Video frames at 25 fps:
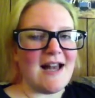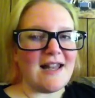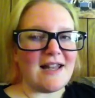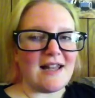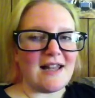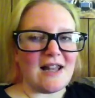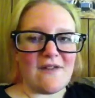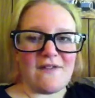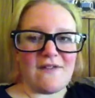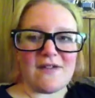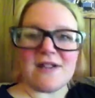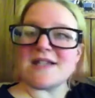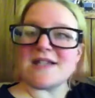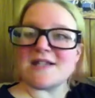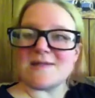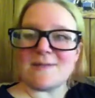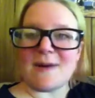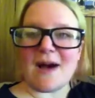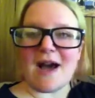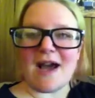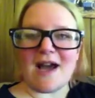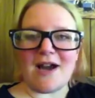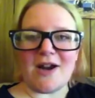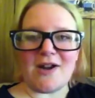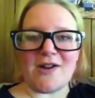love
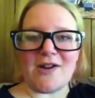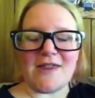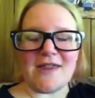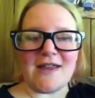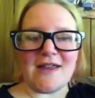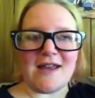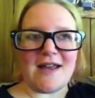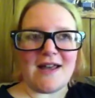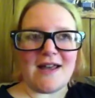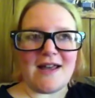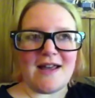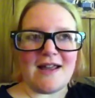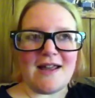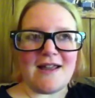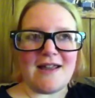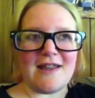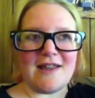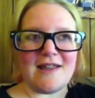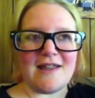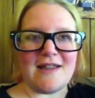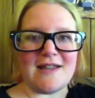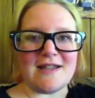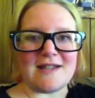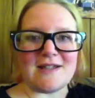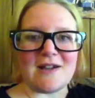inspired that
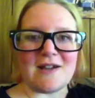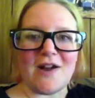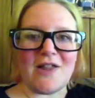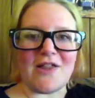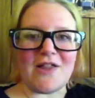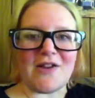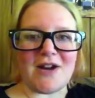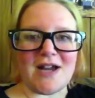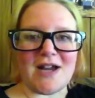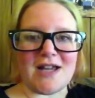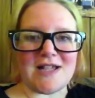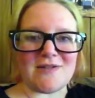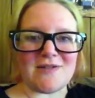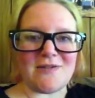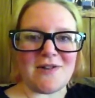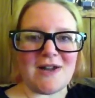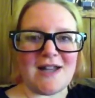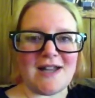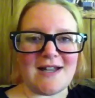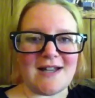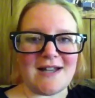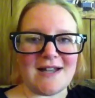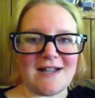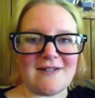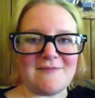this author has
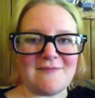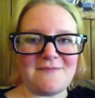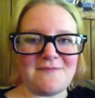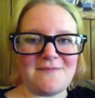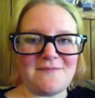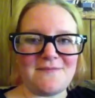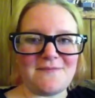written.